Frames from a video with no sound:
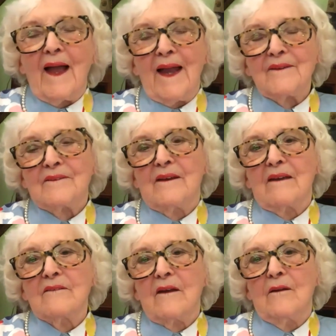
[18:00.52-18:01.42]

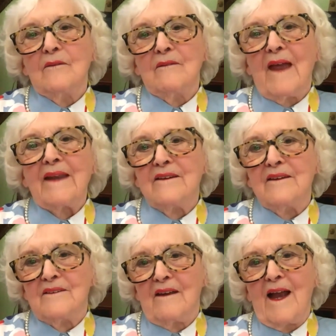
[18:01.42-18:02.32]
acting, so that
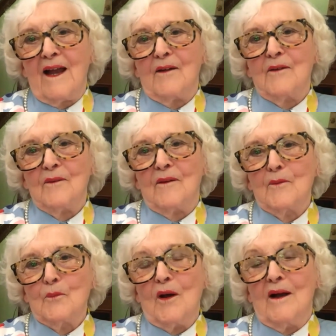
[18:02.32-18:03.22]
is how
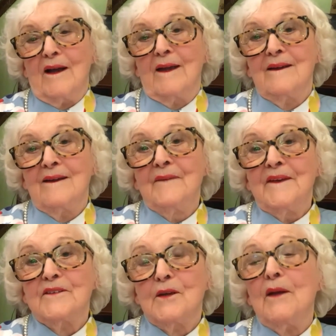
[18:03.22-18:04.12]
and why.
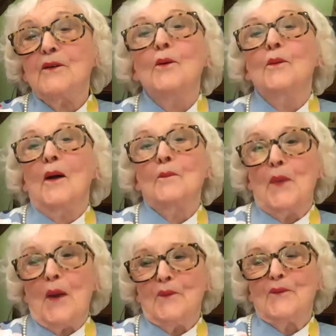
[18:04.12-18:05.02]
So I do
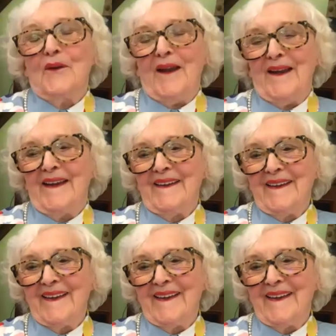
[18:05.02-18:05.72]
both, really.